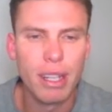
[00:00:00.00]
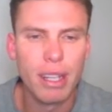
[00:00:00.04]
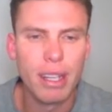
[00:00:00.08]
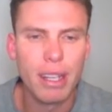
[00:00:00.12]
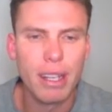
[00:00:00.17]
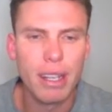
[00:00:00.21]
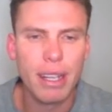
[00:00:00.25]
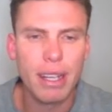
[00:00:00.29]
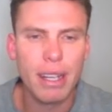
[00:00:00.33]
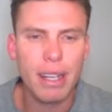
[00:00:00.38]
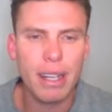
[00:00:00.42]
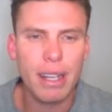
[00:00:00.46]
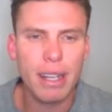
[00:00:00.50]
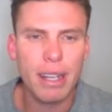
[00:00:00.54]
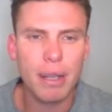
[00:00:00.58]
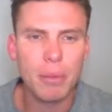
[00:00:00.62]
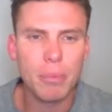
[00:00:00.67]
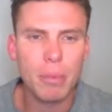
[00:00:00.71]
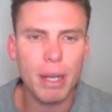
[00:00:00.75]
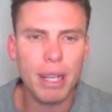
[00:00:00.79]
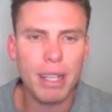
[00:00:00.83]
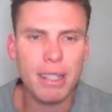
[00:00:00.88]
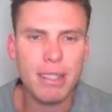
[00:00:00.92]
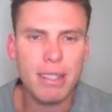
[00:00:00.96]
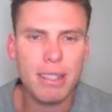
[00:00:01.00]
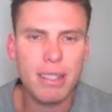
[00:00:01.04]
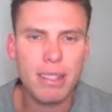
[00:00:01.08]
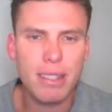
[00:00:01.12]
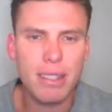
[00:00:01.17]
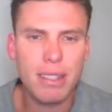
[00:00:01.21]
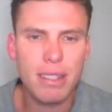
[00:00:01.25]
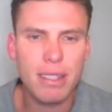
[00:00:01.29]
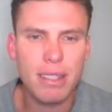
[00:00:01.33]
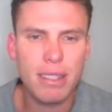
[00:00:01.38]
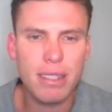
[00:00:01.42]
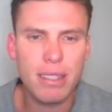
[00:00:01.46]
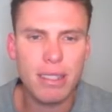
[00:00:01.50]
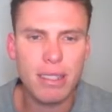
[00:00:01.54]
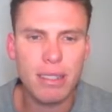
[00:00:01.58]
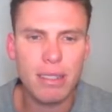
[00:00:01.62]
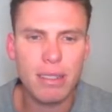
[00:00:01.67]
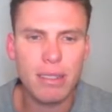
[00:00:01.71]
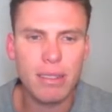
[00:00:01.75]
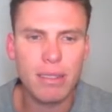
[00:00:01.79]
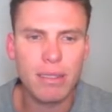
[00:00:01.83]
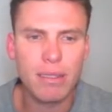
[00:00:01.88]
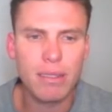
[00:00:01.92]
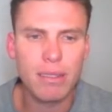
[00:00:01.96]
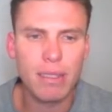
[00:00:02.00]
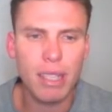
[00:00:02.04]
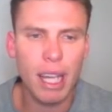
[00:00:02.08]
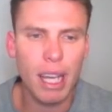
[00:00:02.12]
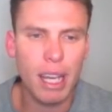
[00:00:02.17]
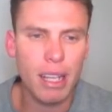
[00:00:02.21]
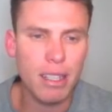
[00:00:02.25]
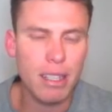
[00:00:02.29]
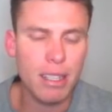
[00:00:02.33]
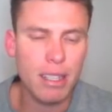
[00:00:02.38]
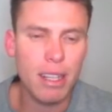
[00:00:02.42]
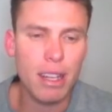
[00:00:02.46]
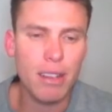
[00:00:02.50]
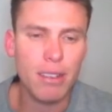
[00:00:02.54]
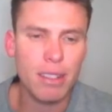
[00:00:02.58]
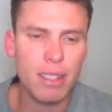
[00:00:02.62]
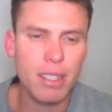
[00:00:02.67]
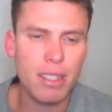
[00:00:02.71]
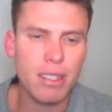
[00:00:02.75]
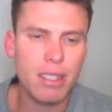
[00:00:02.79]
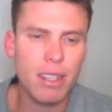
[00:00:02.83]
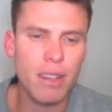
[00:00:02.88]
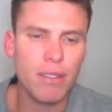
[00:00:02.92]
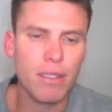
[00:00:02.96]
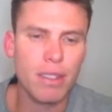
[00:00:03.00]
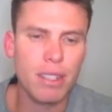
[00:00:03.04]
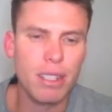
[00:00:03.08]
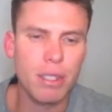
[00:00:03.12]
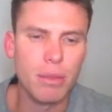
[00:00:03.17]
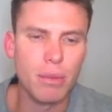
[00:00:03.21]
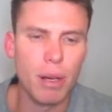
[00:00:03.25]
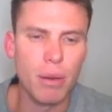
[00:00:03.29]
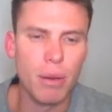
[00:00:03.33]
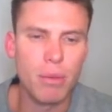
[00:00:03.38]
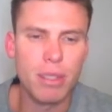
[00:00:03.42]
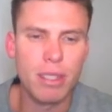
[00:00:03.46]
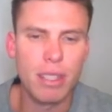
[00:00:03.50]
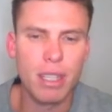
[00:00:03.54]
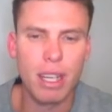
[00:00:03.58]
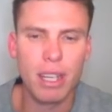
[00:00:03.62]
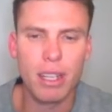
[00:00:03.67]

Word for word: Uh, but yeah, definitely some options there.